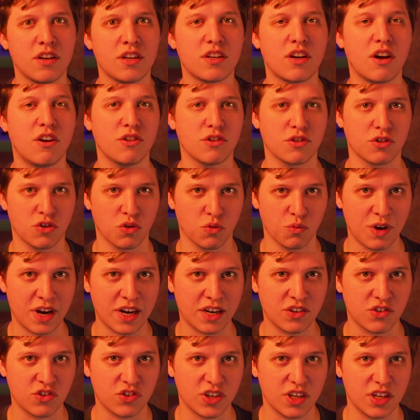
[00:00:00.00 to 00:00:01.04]
color
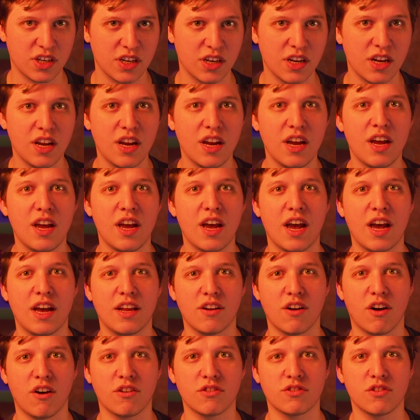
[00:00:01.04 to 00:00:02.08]
correction,
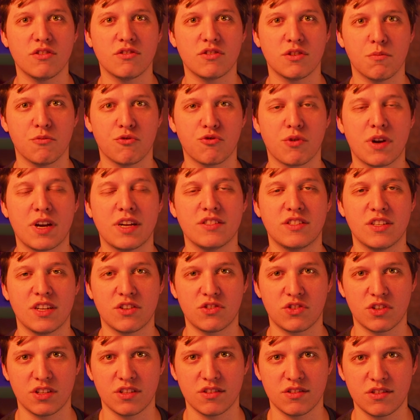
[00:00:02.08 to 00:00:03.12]
and also some
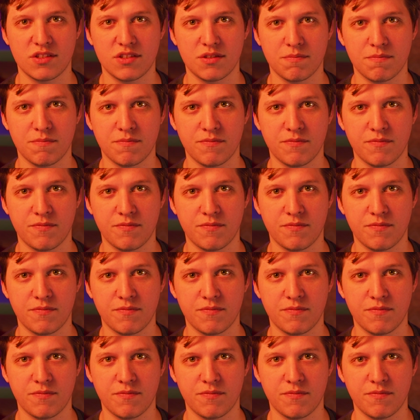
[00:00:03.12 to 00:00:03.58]
transitions.